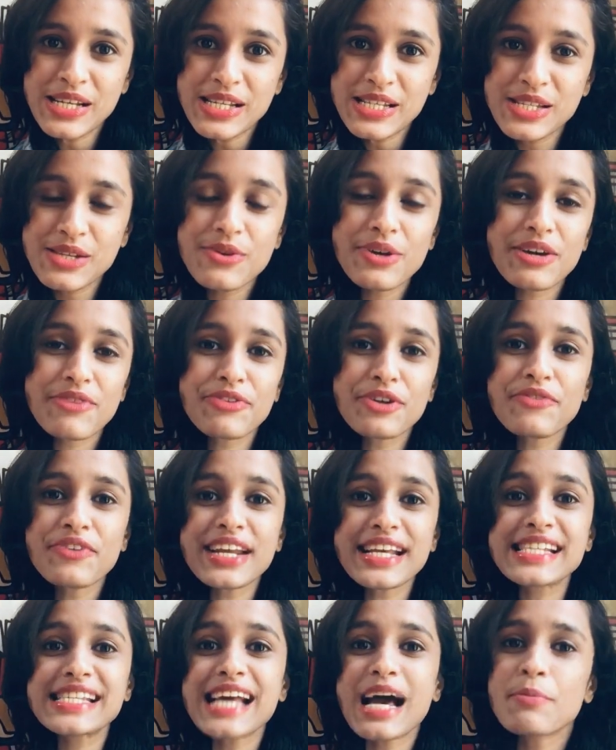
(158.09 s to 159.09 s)
So if you, for
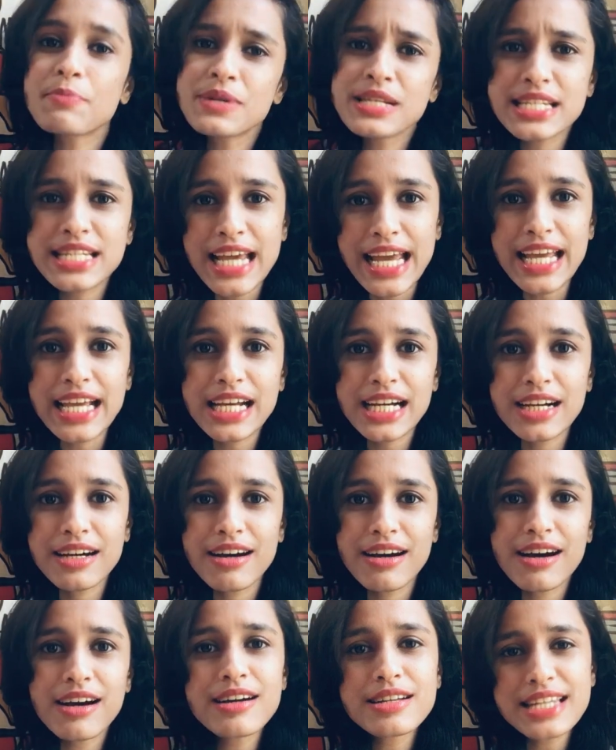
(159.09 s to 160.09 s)
example, take
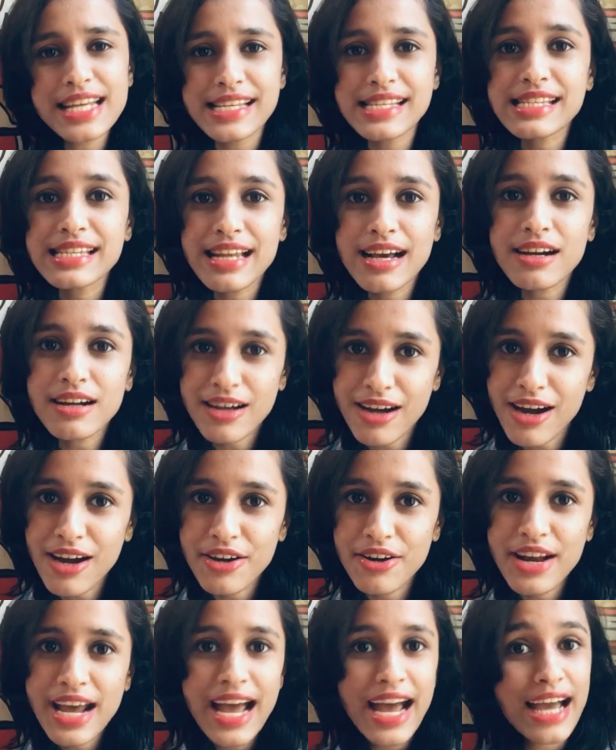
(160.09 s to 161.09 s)
a Tesla
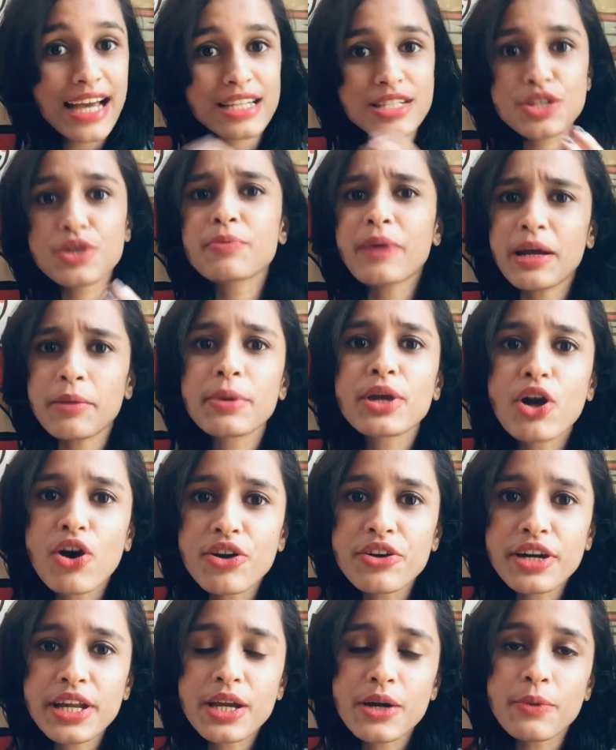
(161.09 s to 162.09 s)
car, and you might be
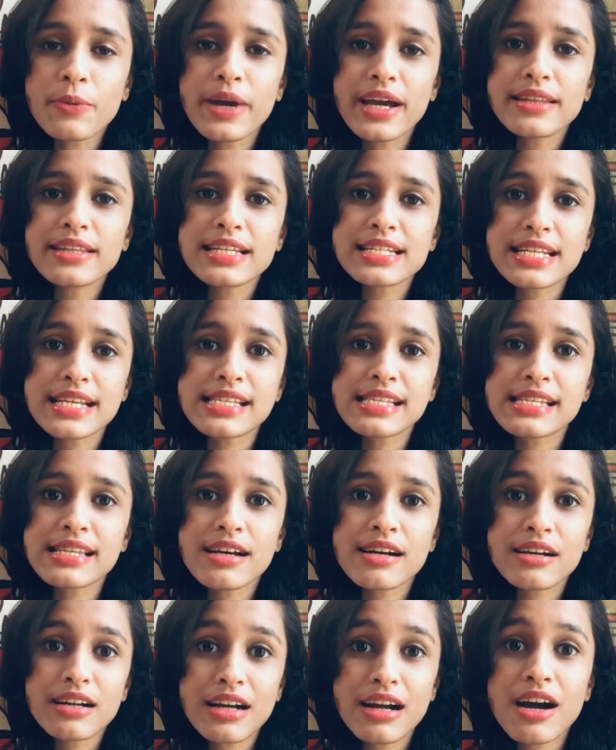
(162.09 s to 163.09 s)
already aware that Tesla